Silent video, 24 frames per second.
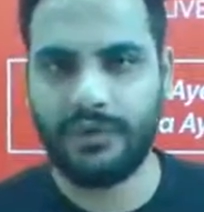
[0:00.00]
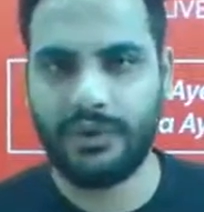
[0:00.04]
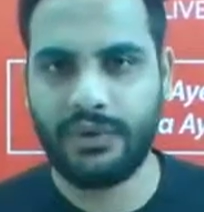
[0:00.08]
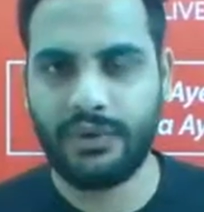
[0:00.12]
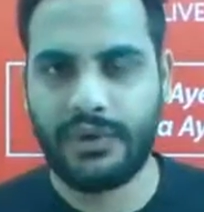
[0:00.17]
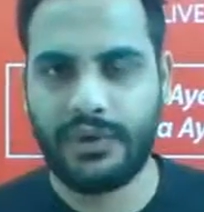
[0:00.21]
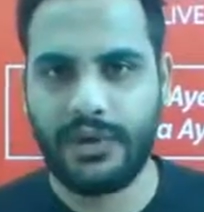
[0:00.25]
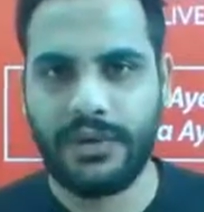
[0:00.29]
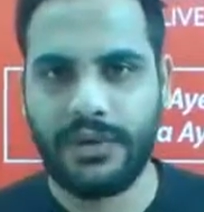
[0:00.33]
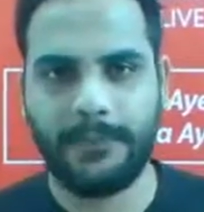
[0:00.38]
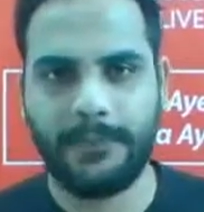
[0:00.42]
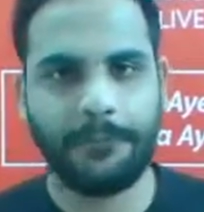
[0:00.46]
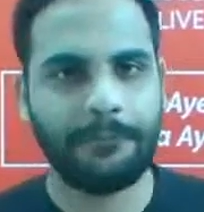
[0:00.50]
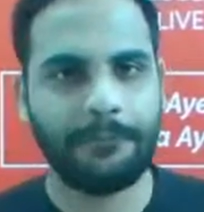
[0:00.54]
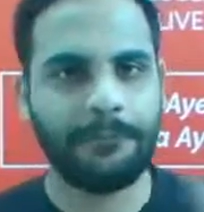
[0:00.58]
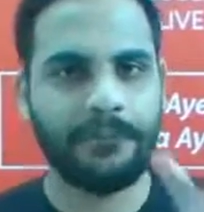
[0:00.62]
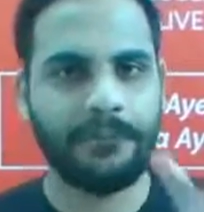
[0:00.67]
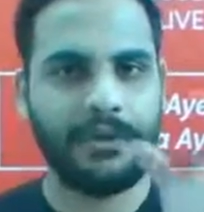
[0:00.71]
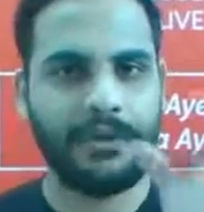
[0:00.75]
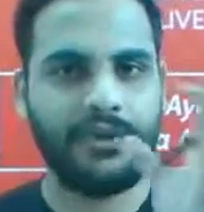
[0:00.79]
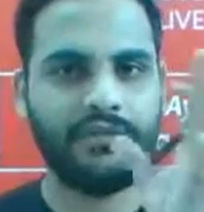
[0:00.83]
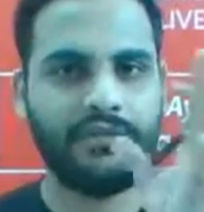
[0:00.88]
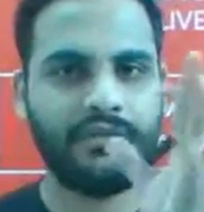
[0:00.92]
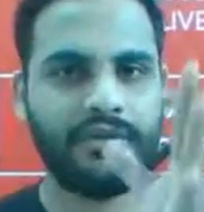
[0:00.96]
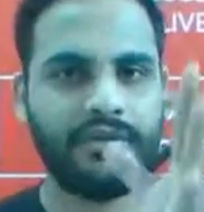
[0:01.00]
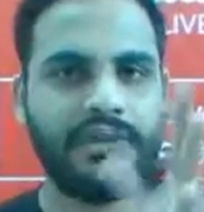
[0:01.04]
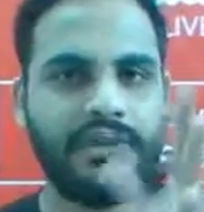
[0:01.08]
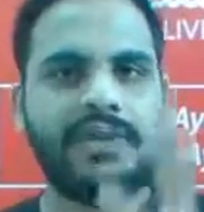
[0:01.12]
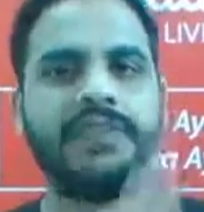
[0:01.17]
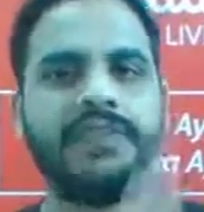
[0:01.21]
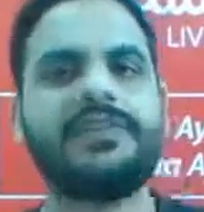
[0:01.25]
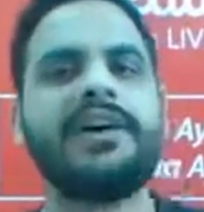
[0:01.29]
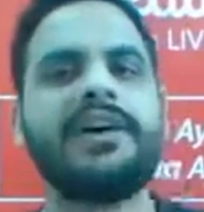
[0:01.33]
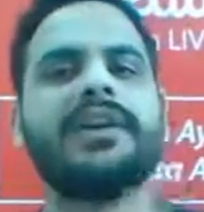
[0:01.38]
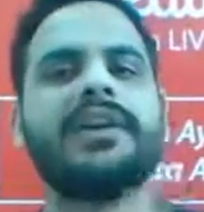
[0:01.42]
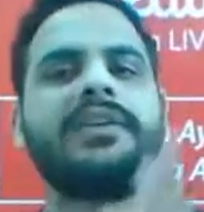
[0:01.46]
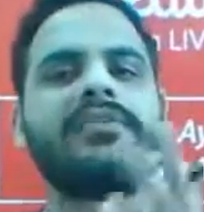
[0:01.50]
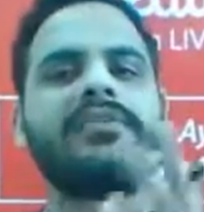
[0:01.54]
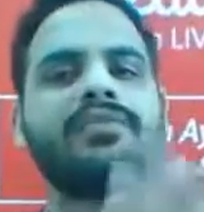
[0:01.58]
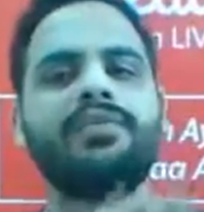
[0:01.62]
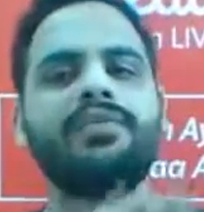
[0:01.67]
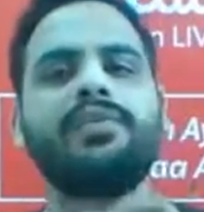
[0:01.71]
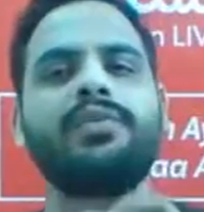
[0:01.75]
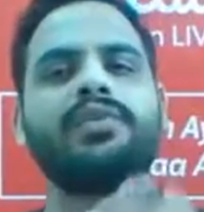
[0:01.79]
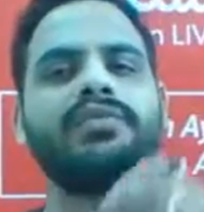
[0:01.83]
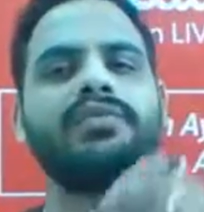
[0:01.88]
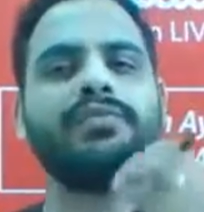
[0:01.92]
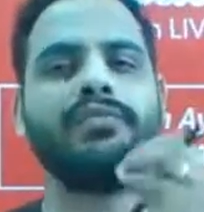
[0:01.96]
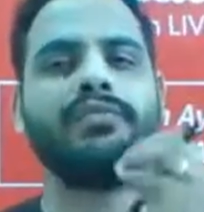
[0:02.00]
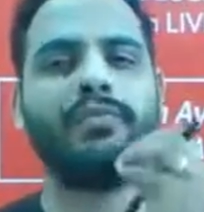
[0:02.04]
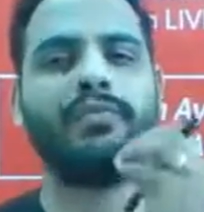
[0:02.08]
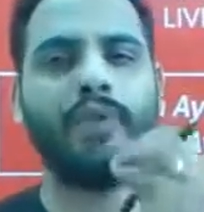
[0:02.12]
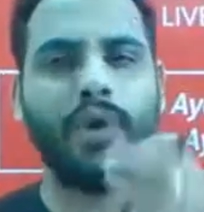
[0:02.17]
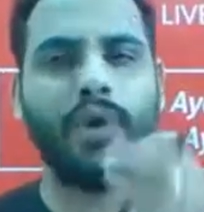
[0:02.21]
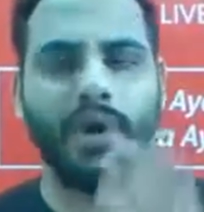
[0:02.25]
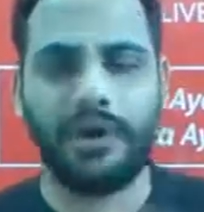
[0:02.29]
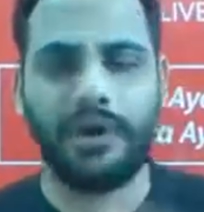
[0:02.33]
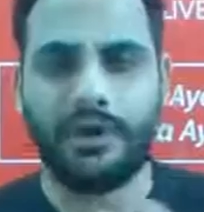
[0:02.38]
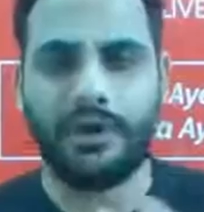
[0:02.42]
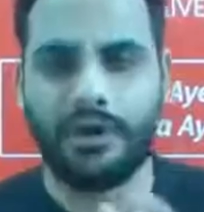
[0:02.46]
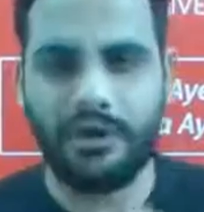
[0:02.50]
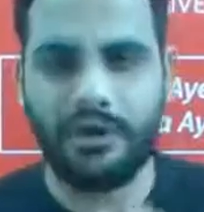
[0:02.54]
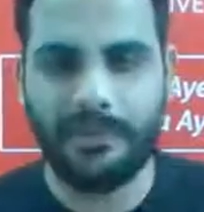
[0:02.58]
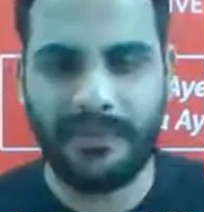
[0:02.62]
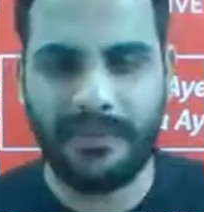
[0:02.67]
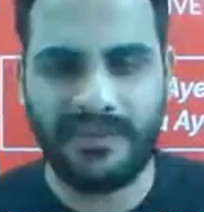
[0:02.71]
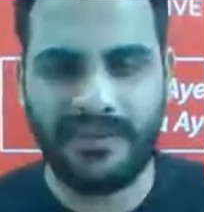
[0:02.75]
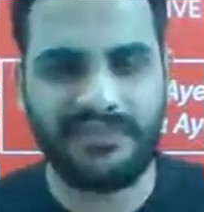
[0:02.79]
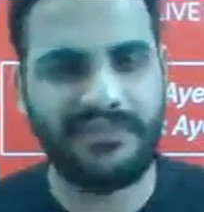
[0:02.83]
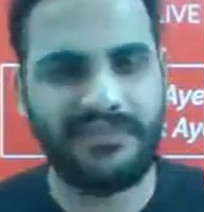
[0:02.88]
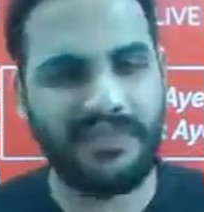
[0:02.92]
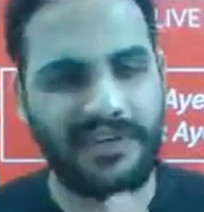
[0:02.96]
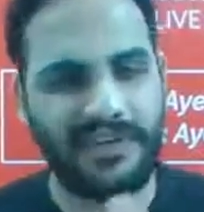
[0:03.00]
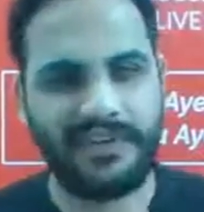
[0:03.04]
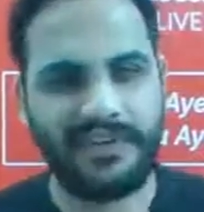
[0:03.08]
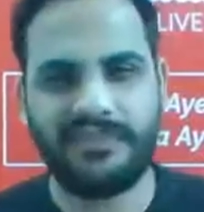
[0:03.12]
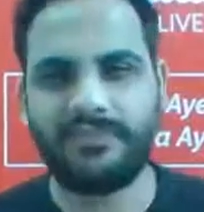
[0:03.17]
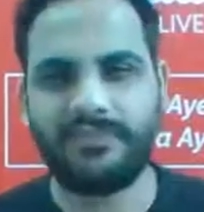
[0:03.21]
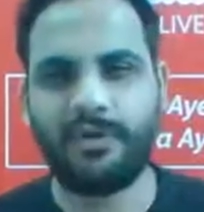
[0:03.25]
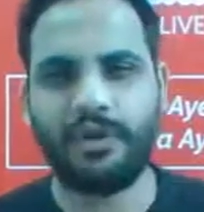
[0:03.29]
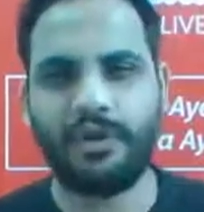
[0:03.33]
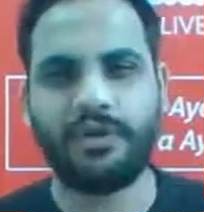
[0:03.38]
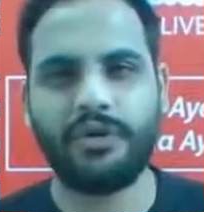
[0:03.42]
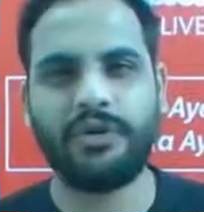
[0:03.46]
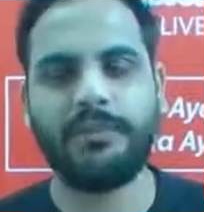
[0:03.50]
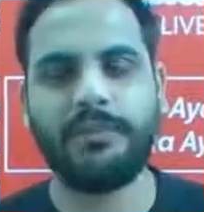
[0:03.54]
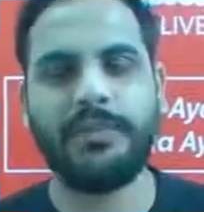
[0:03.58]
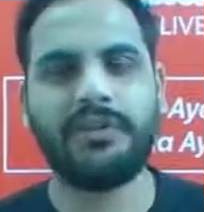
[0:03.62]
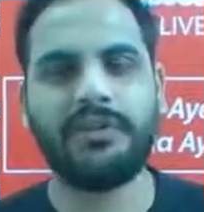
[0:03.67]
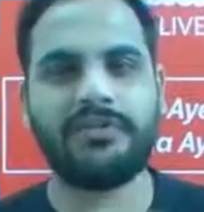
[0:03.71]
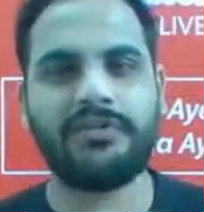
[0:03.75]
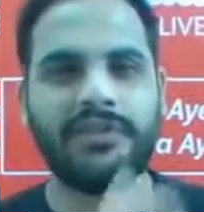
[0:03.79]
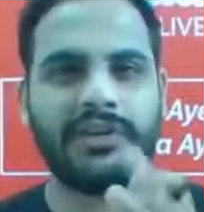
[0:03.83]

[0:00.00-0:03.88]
Okay, so these are the two small topics, very small topics.